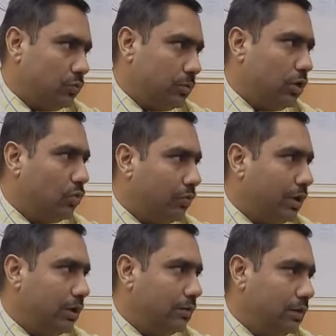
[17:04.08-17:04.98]
to be the
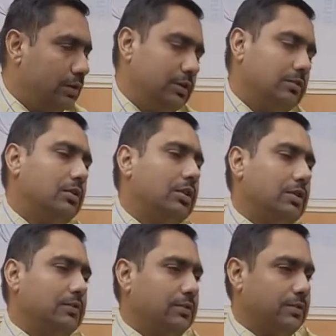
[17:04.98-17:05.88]
overheads in these three
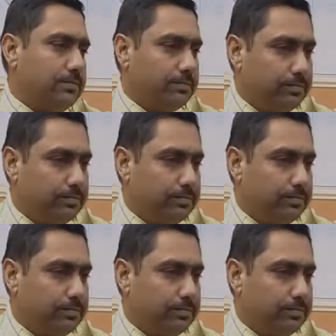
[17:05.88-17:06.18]
cases?